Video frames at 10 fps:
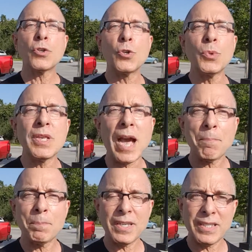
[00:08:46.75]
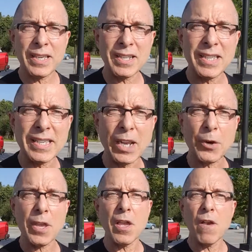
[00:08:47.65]
Do not be
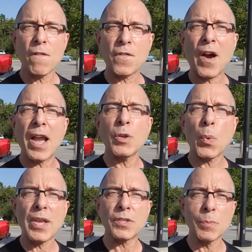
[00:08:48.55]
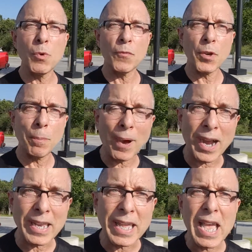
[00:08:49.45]
sedentary. Find ways to move your
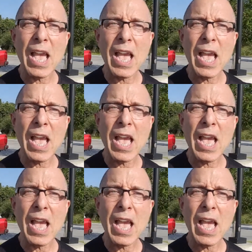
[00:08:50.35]
body.